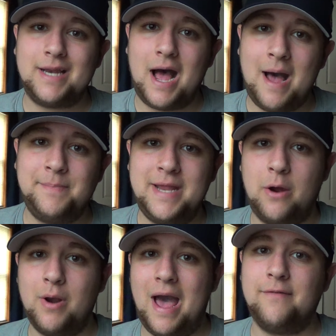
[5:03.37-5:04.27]
an
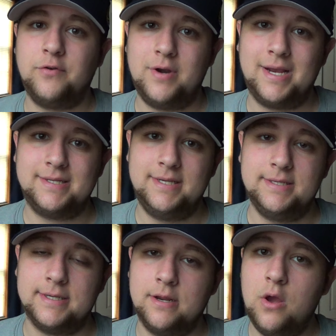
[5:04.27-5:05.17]
opt-out after next
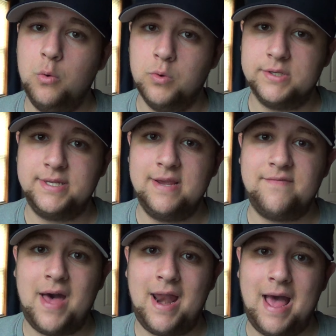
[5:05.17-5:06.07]
season. We'll see
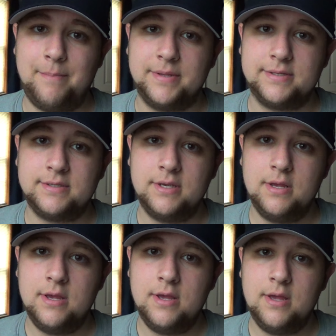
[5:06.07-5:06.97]
if that happens.
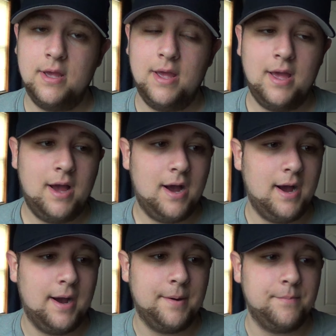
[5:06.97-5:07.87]

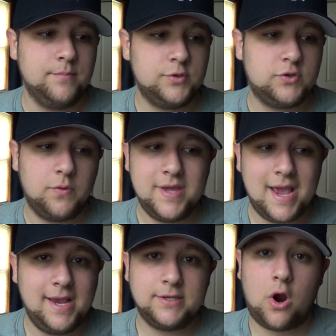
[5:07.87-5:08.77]
So the
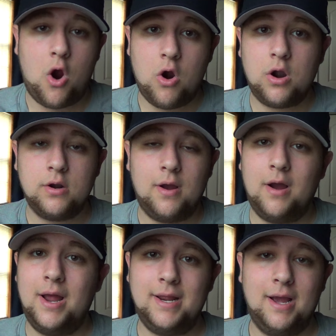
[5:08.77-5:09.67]
Yankees are
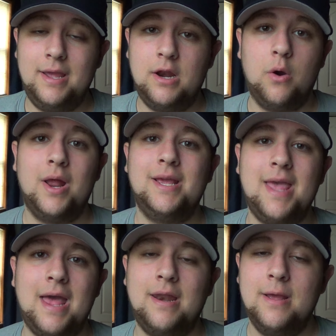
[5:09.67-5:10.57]
you know, and
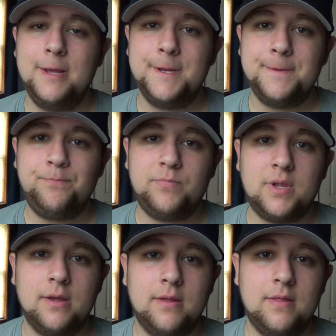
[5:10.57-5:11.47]
again,
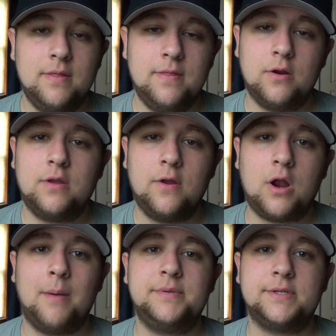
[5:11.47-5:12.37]
there
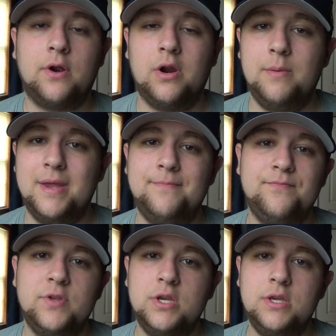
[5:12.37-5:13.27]
comes this argument.
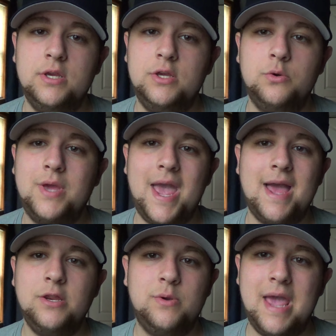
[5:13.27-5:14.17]
You
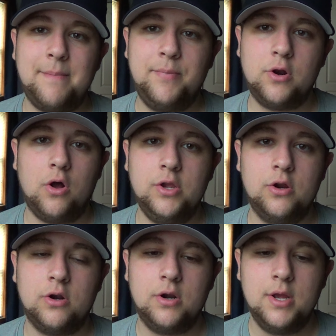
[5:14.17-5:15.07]
can't put all
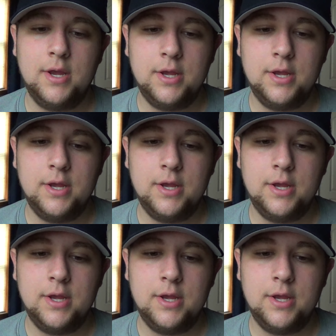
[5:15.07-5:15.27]
your